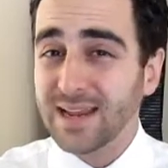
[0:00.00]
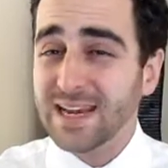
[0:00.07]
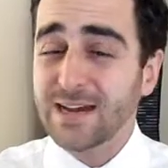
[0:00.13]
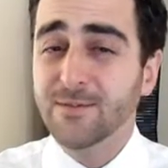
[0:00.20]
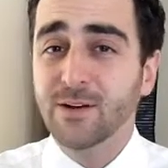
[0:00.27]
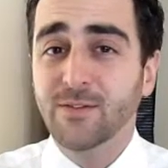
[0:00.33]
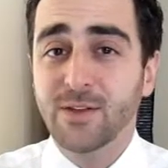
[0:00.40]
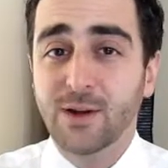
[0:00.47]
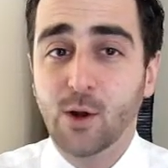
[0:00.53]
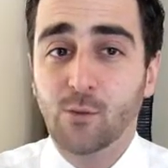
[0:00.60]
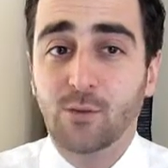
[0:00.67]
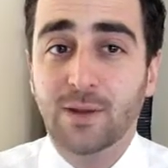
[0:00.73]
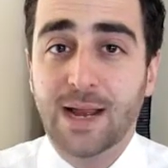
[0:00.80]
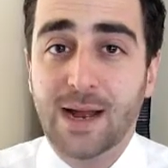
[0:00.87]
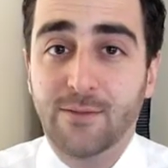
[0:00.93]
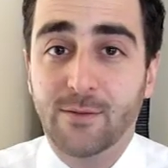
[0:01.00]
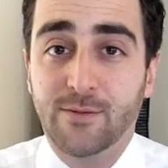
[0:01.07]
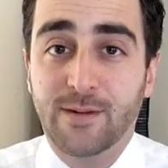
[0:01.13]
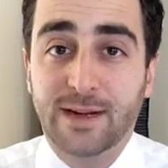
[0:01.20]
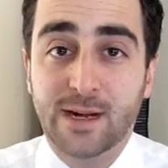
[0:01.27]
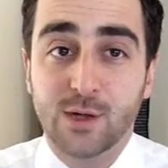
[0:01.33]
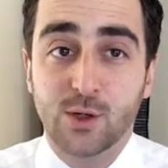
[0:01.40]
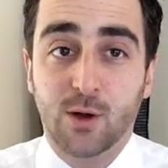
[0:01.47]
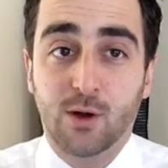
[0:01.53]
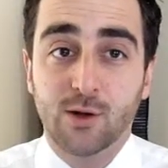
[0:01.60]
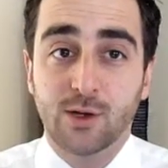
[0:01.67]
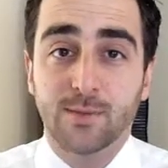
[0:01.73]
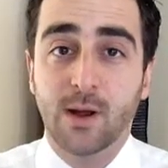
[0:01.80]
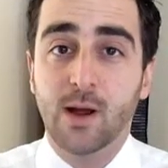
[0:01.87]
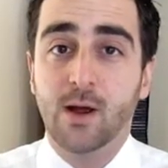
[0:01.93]
Even if they don't really have a financial
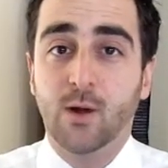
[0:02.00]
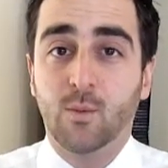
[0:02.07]
hardship,